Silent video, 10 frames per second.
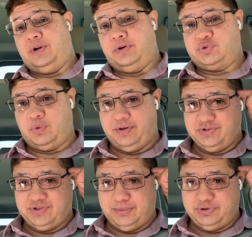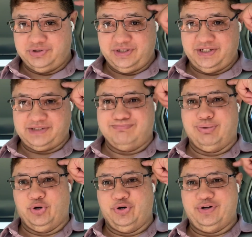It's one of those numbers that gets
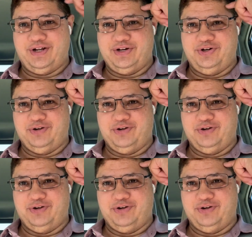burned into your